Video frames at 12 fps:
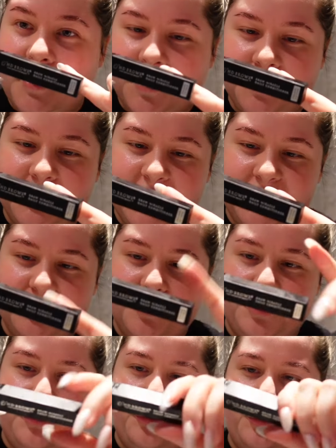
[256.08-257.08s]
a
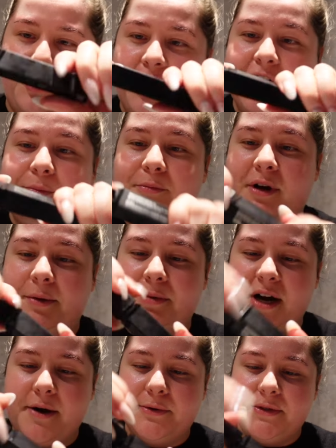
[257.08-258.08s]
conditioner for my
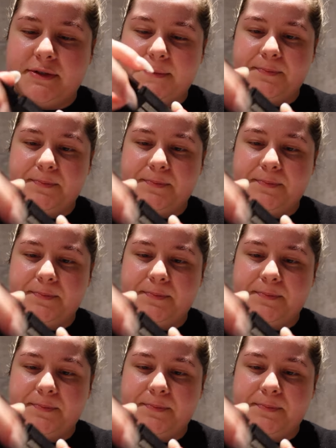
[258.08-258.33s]
brows.